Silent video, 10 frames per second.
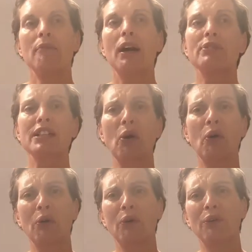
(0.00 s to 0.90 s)
I was like,
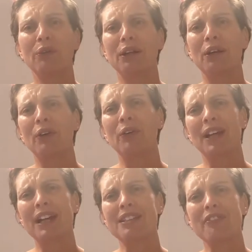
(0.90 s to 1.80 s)
oh
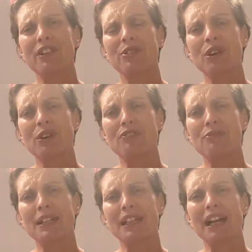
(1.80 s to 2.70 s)
yes, I feel sorry for
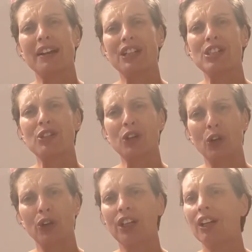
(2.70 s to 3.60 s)
me having to
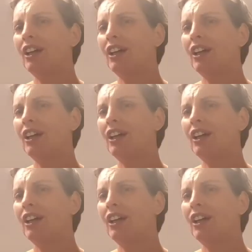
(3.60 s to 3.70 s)
cook.